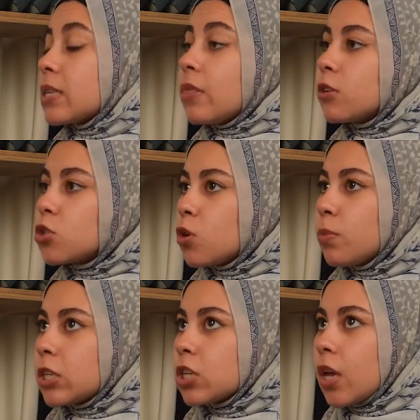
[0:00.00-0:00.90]
And there's so
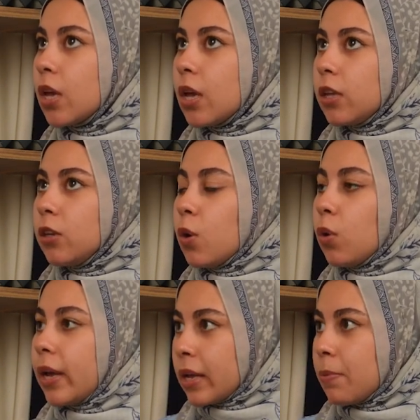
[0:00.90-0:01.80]
much,
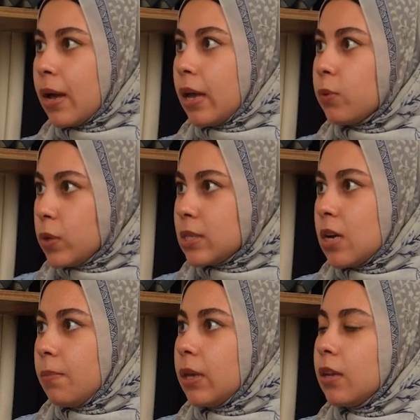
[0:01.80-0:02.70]
hikmah and
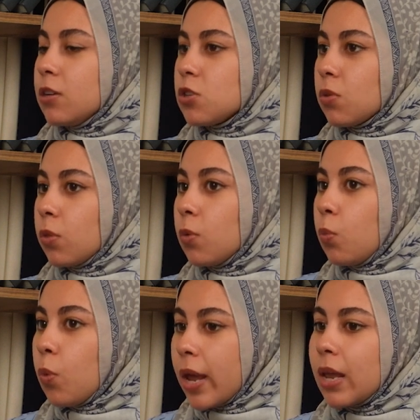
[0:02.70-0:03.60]
wisdom in the
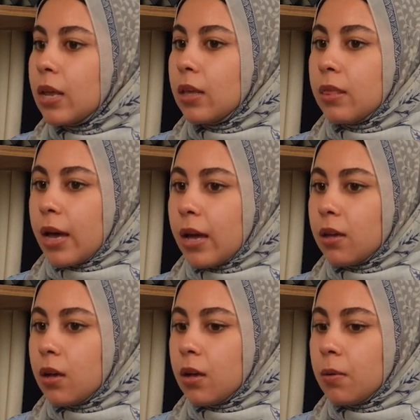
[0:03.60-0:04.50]
way that
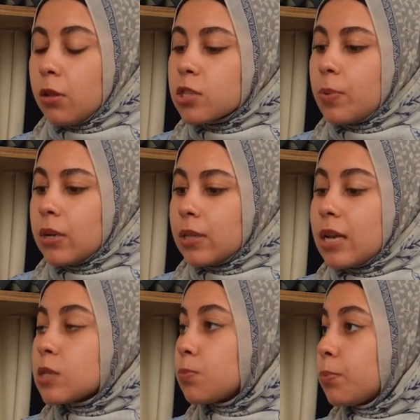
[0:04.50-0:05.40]
Allah subhanahu wa ta'ala has